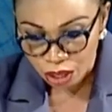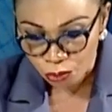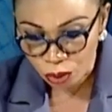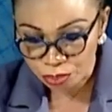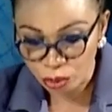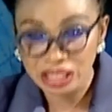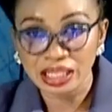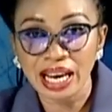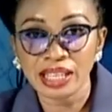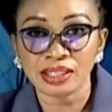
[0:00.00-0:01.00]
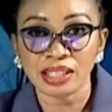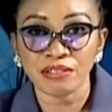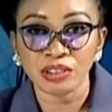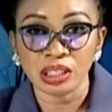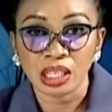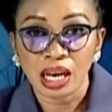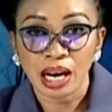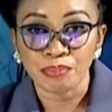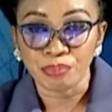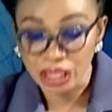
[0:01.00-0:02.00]
$1.87
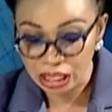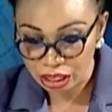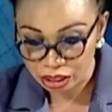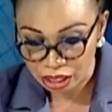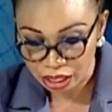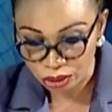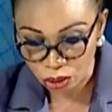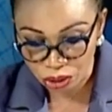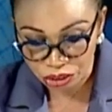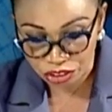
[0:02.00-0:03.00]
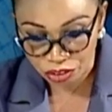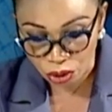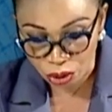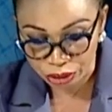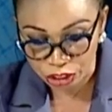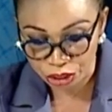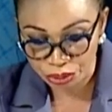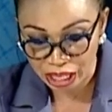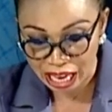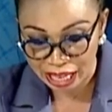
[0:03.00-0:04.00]
billion for
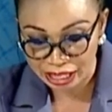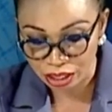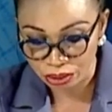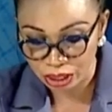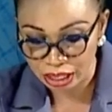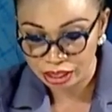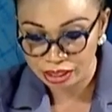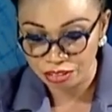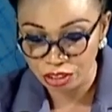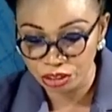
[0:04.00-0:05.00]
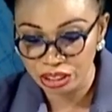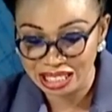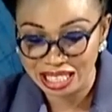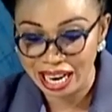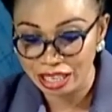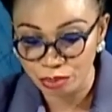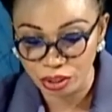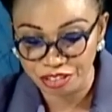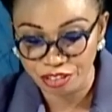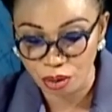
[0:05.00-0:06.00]
Algeria. Angola,
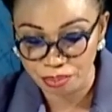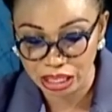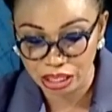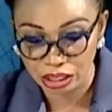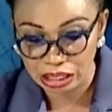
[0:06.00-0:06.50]
$709.4 million.